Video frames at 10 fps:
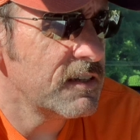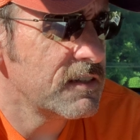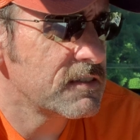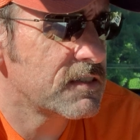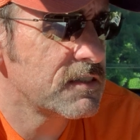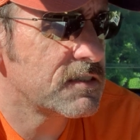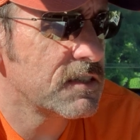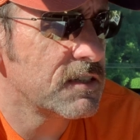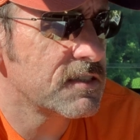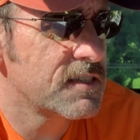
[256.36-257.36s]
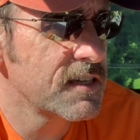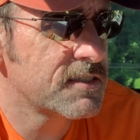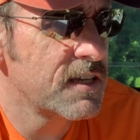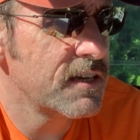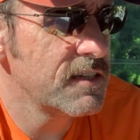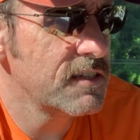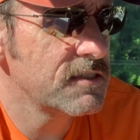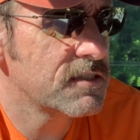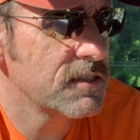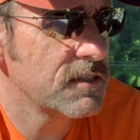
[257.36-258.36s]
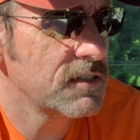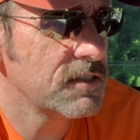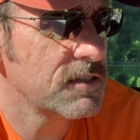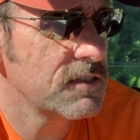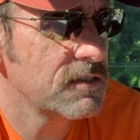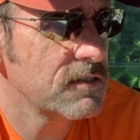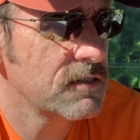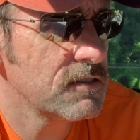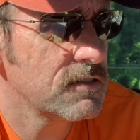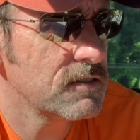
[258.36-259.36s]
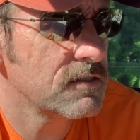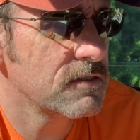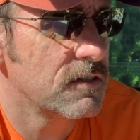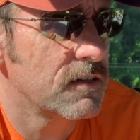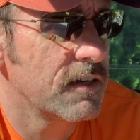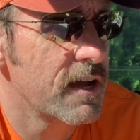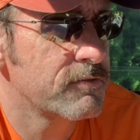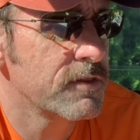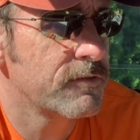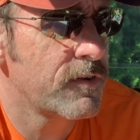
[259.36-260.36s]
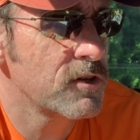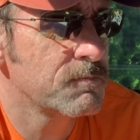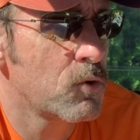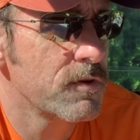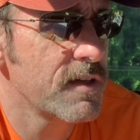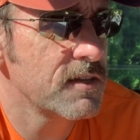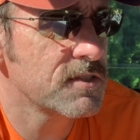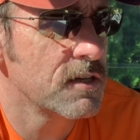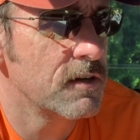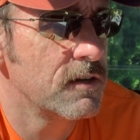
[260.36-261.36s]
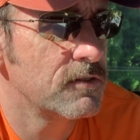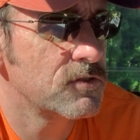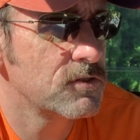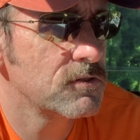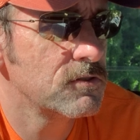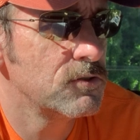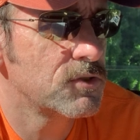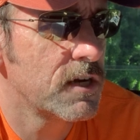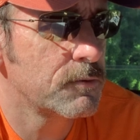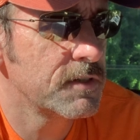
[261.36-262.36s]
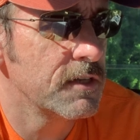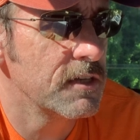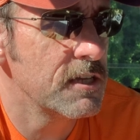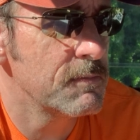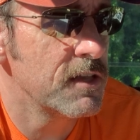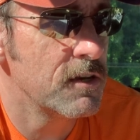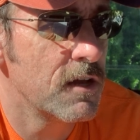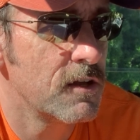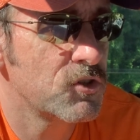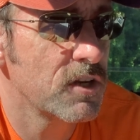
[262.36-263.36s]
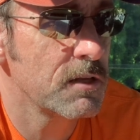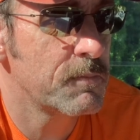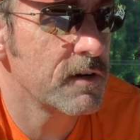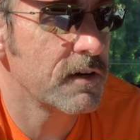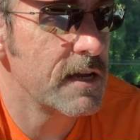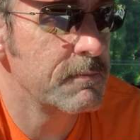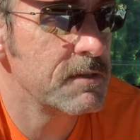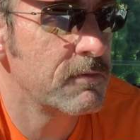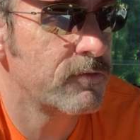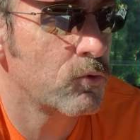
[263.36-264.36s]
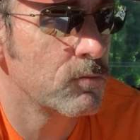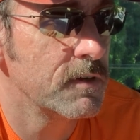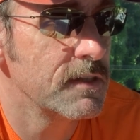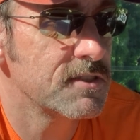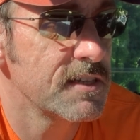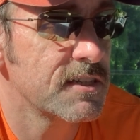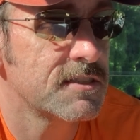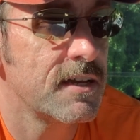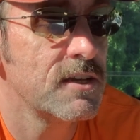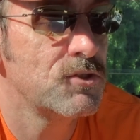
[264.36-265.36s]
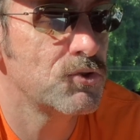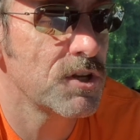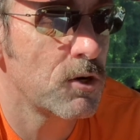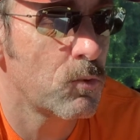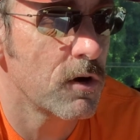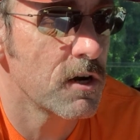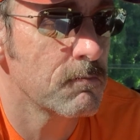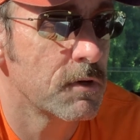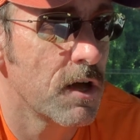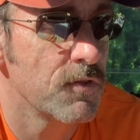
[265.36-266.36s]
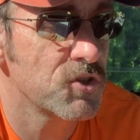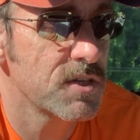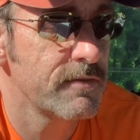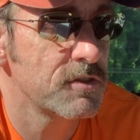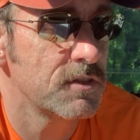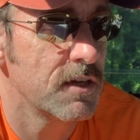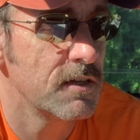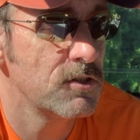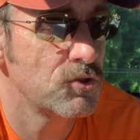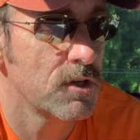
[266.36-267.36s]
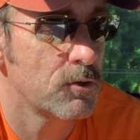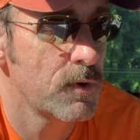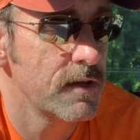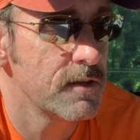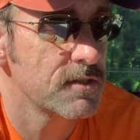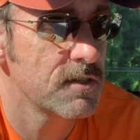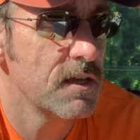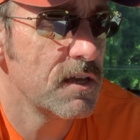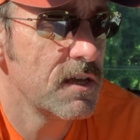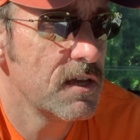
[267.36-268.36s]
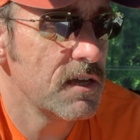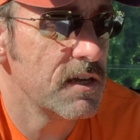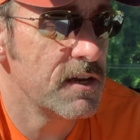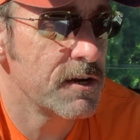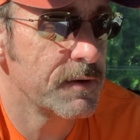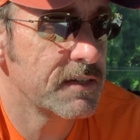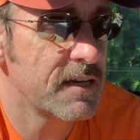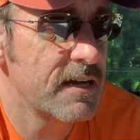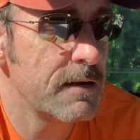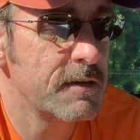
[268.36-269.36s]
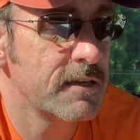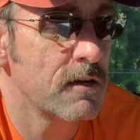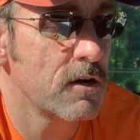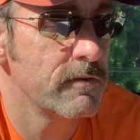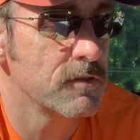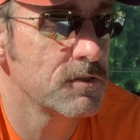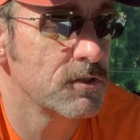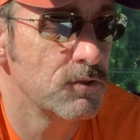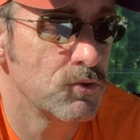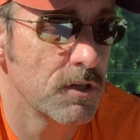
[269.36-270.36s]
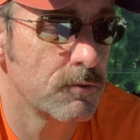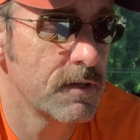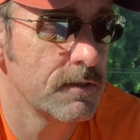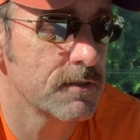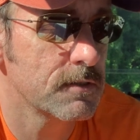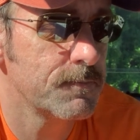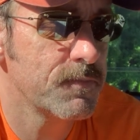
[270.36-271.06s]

says, uh, six days, all right, after the firstborn of thy sons you shall redeem, and none shall appear empty before me. Six days you shall work, but on the seventh day you shall rest. In earing time and in harvest you shall rest.